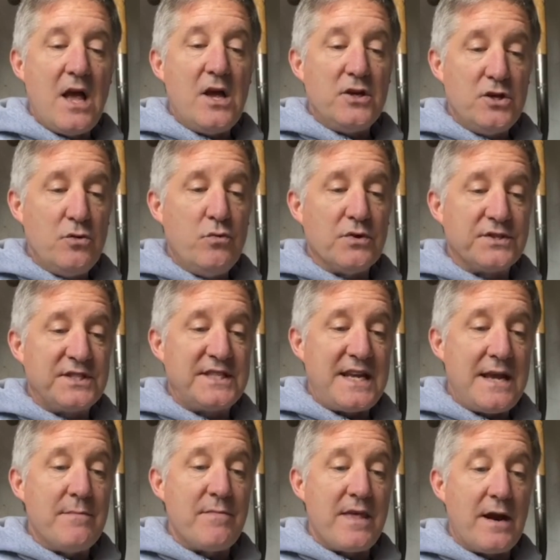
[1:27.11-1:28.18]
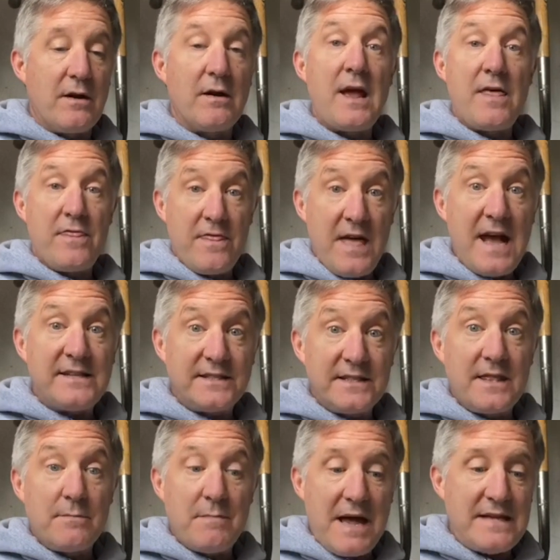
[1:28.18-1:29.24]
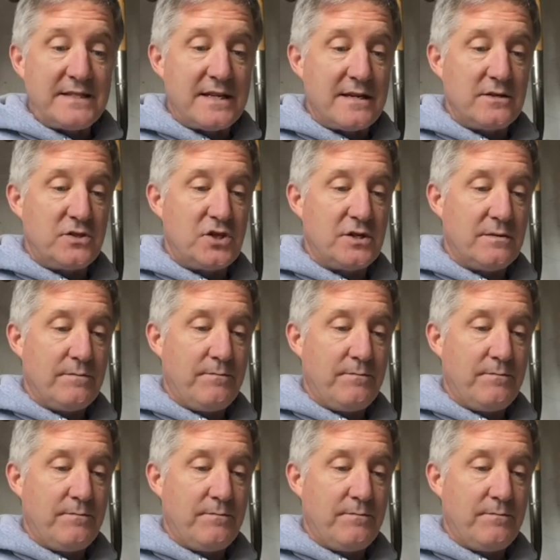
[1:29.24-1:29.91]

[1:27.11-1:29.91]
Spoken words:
You will see him there." That's the message.